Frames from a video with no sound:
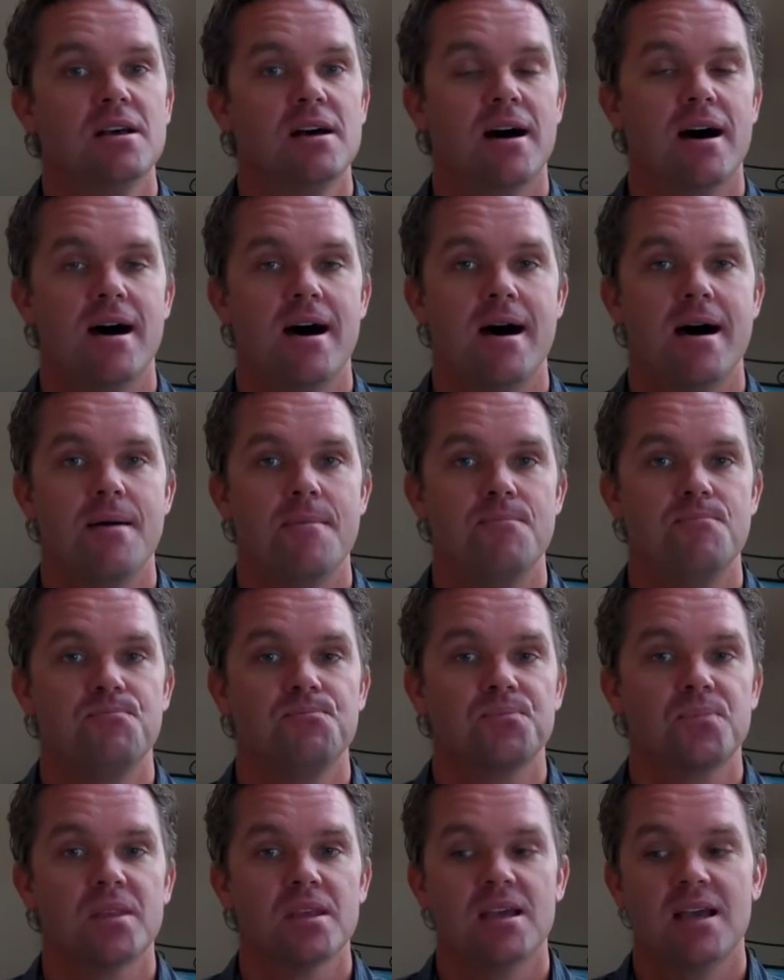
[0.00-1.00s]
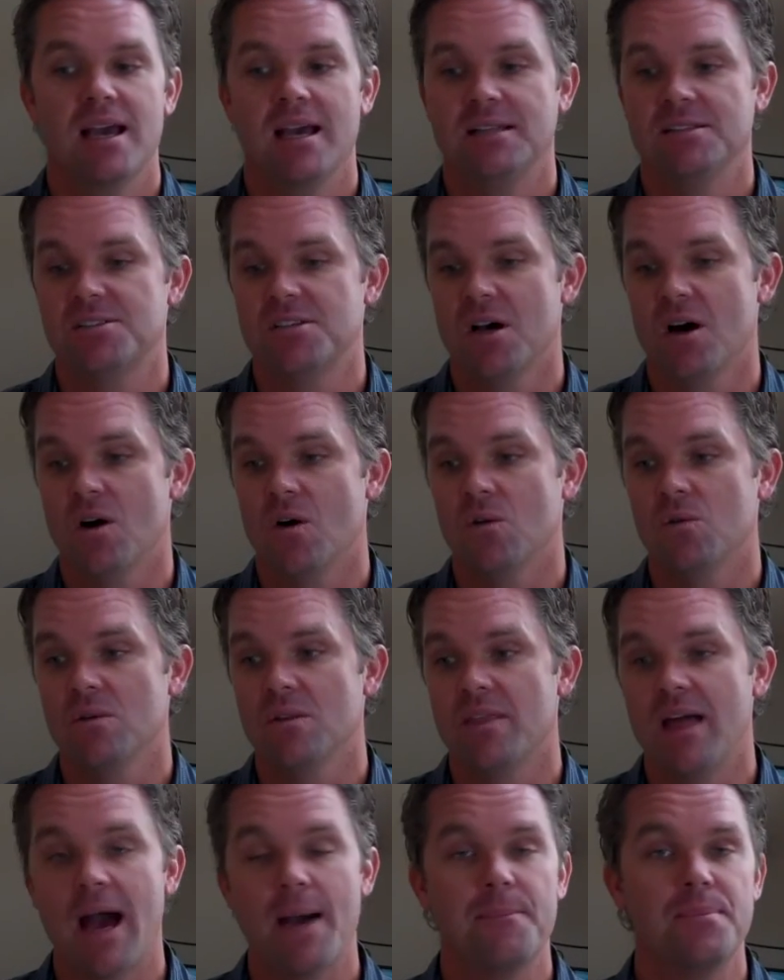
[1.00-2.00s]
And so
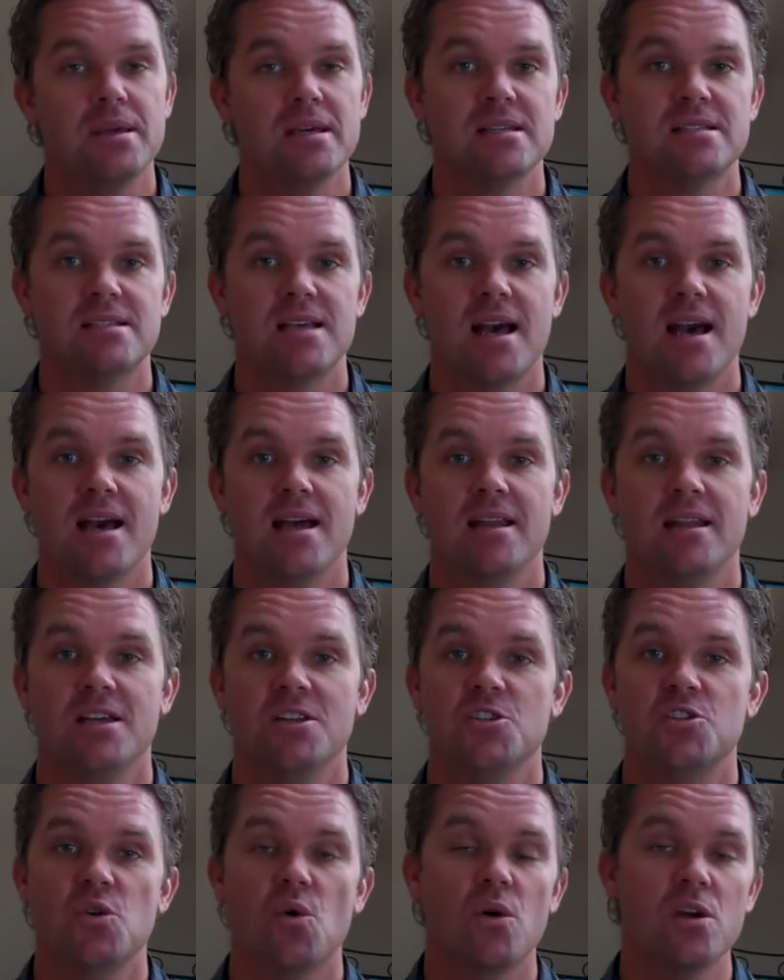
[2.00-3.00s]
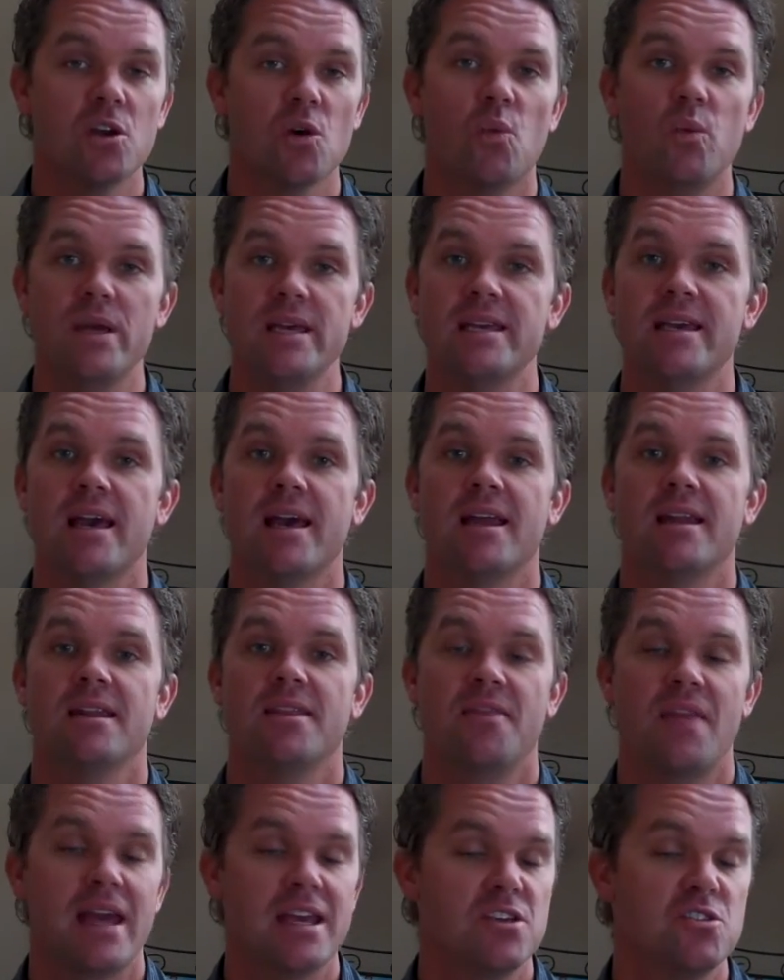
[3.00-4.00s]
that being said, enjoy your weekend.
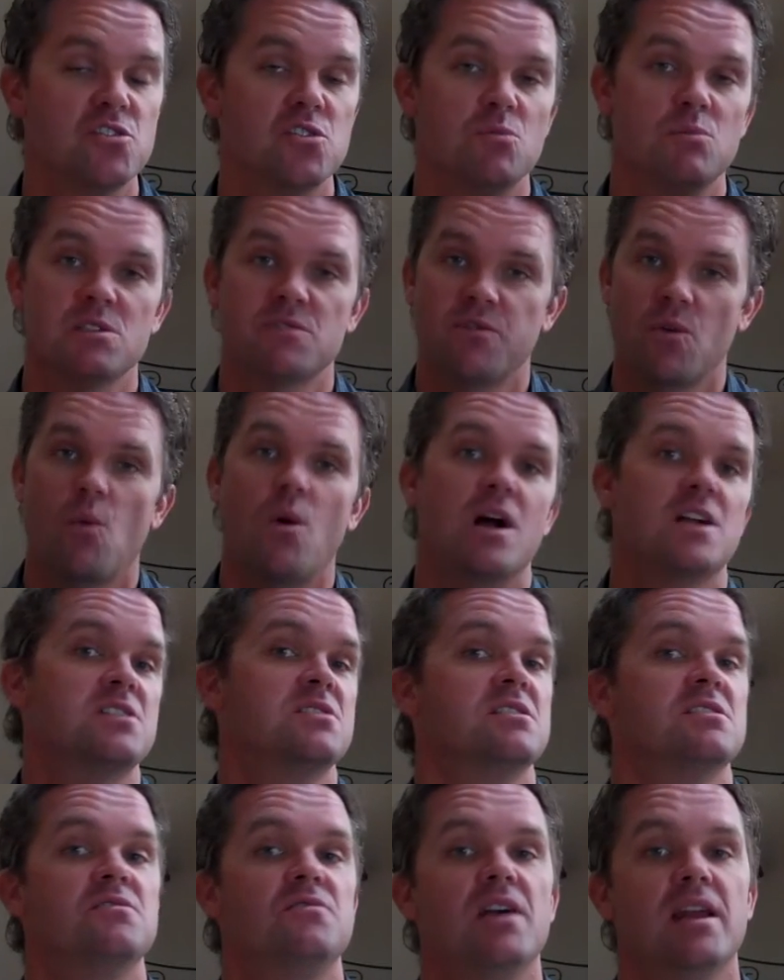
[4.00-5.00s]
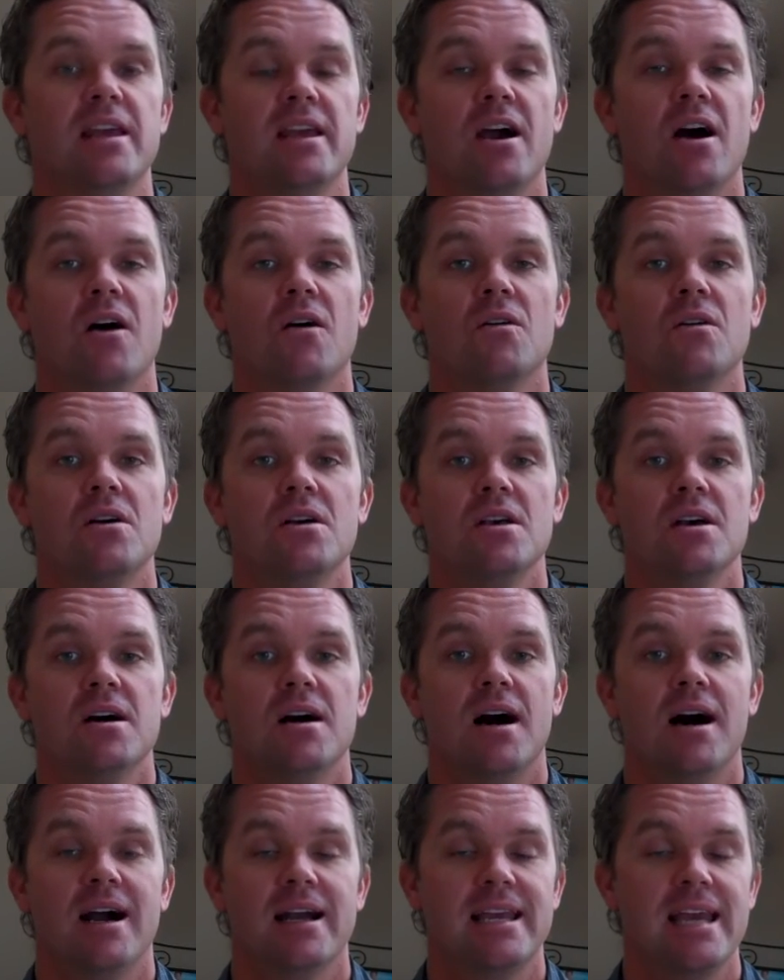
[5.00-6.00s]
Thank you so much for watching this video.
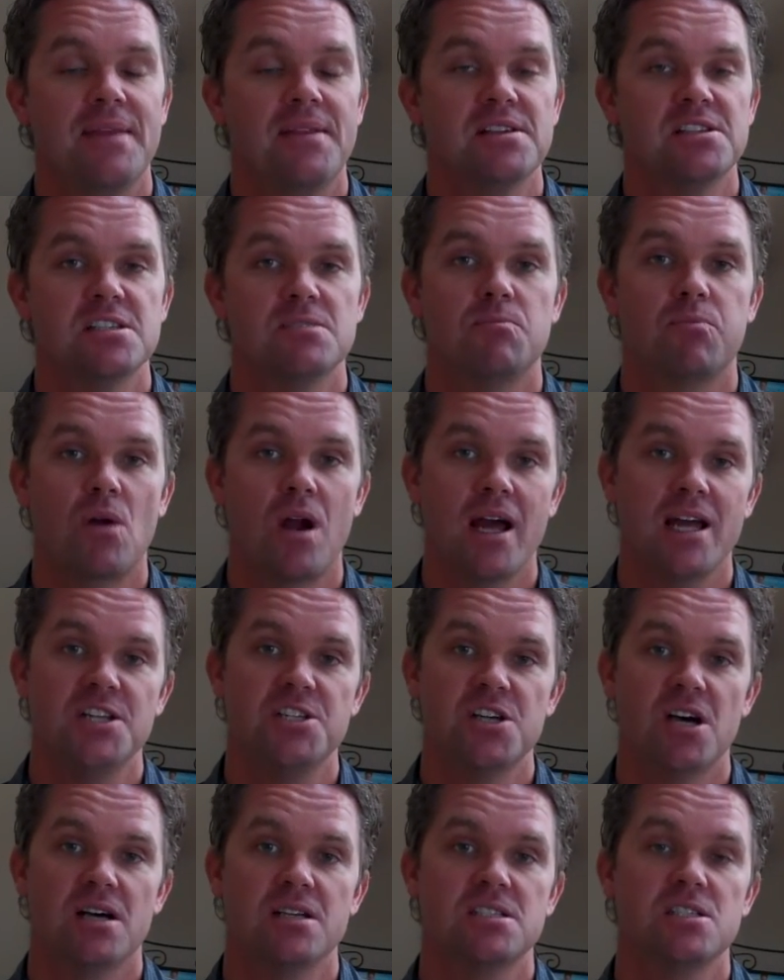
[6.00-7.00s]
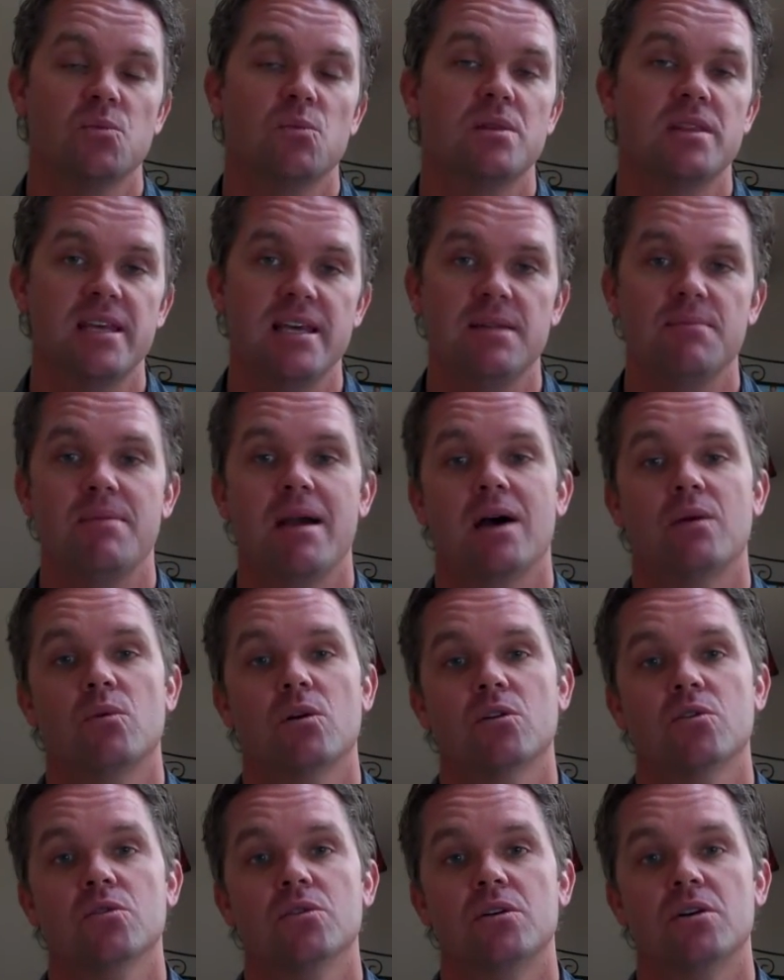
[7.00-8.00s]
Again, this is Brian Johnston with Inbound
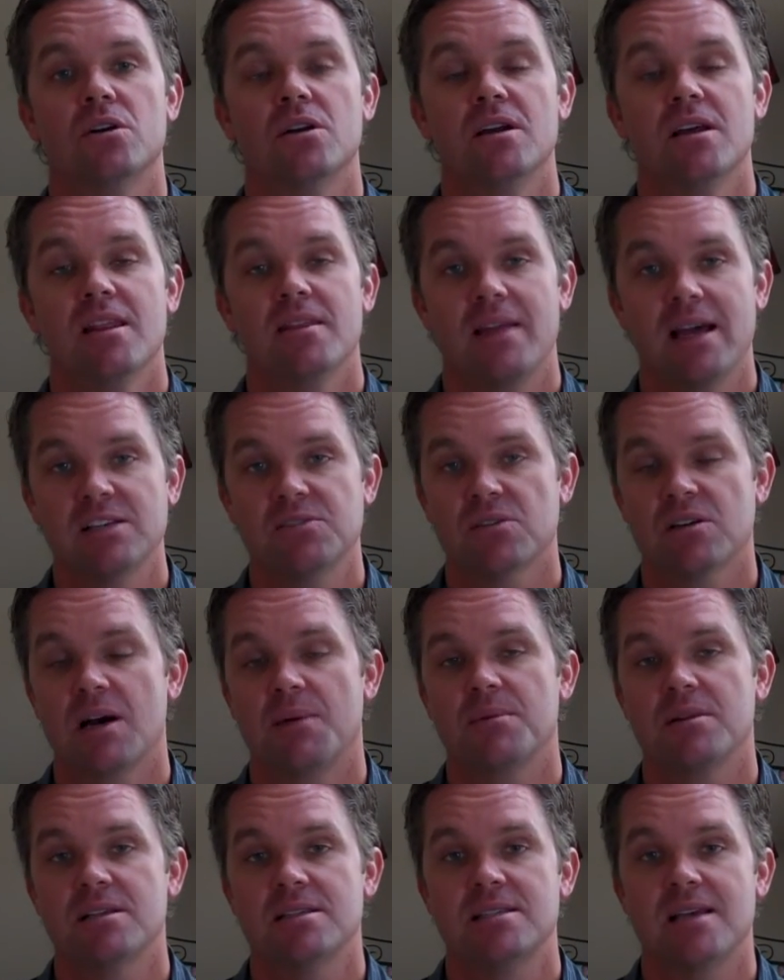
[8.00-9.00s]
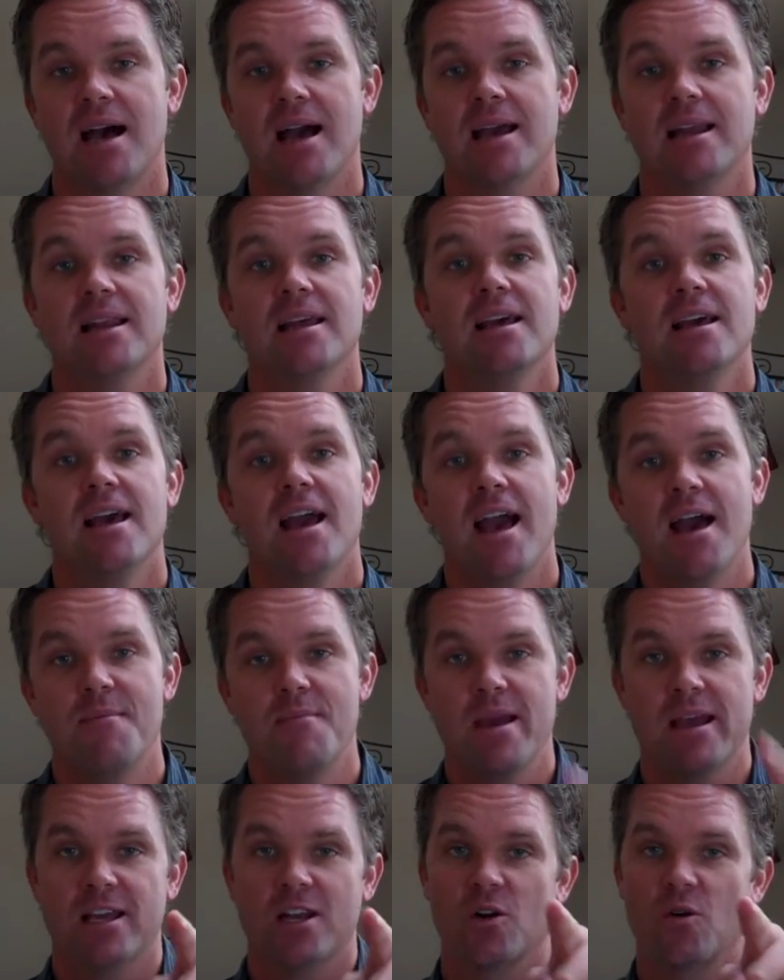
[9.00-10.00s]
Recruiter. Thanks for coming to the site, and
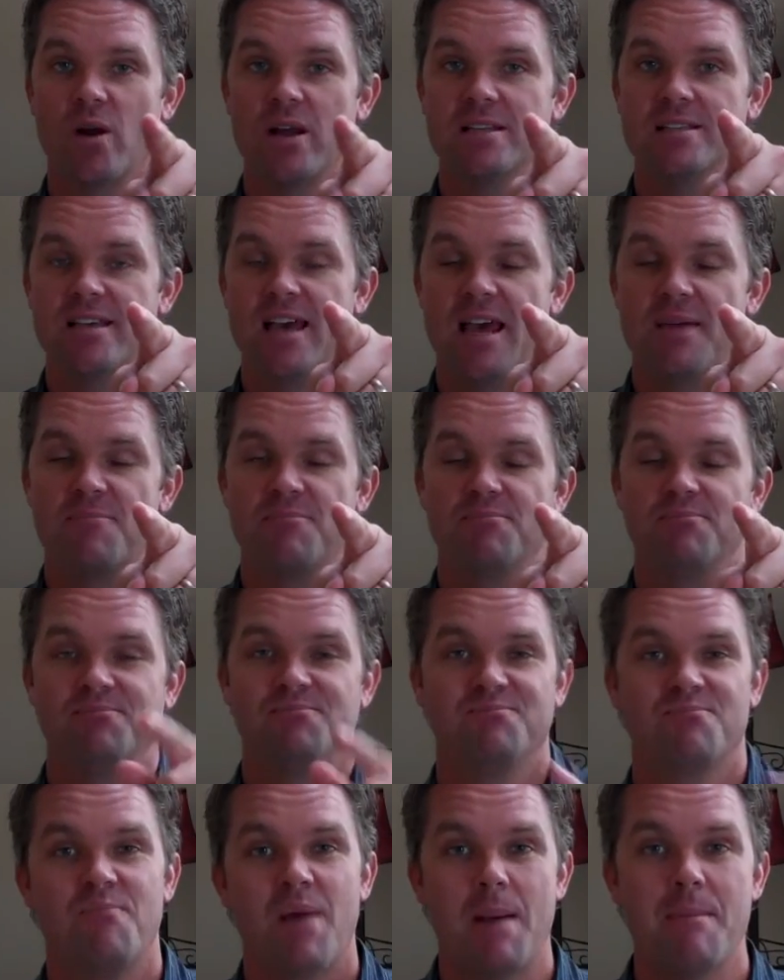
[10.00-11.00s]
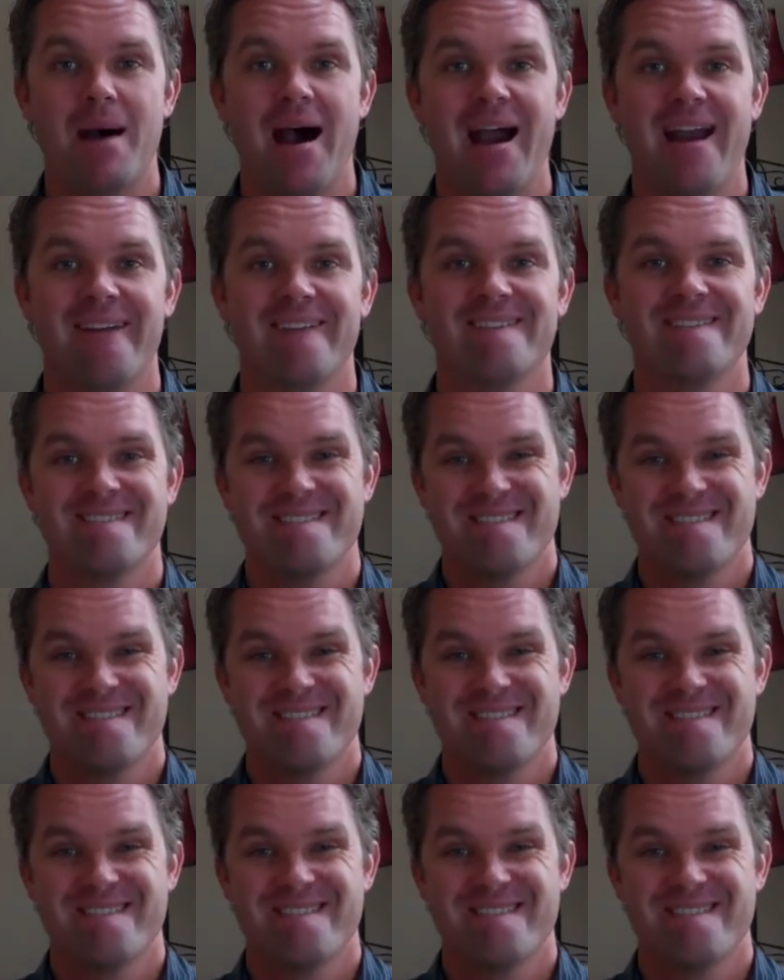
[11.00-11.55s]
make it a great day. Bye-bye.